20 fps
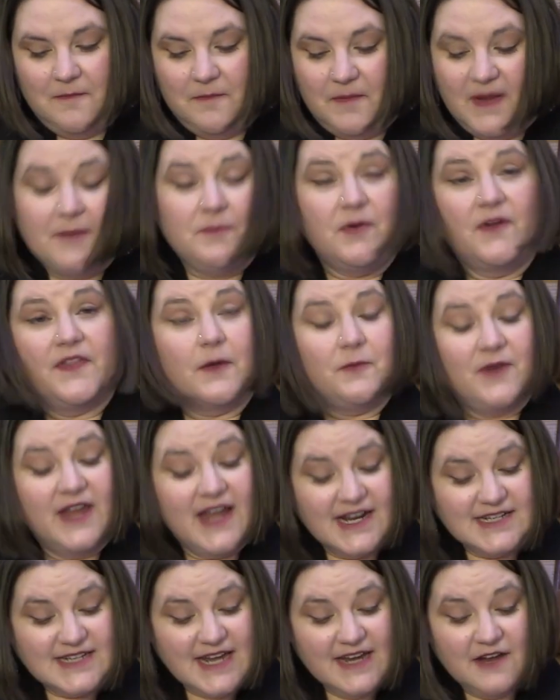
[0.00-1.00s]
People that we
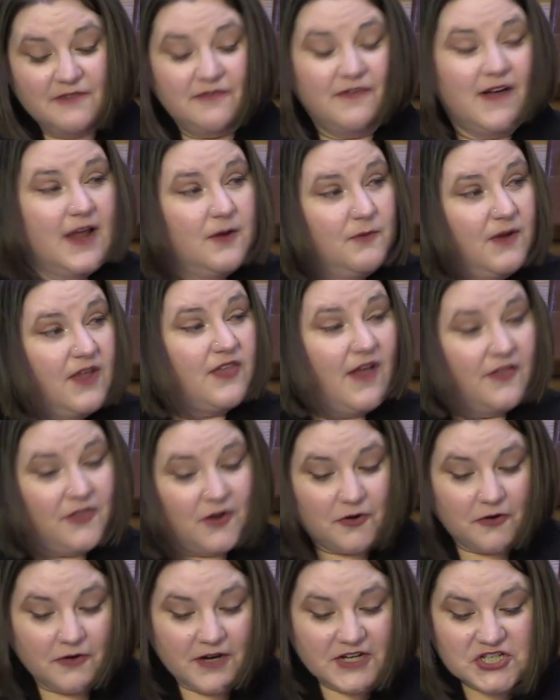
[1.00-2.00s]
identify with,
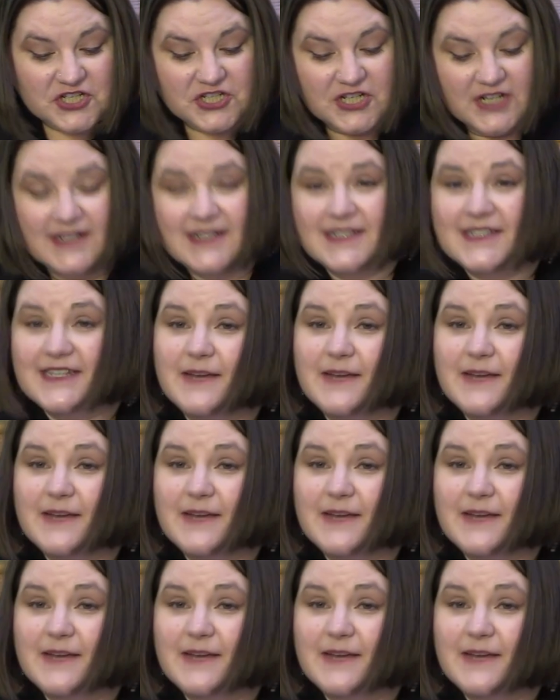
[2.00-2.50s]
other Christians,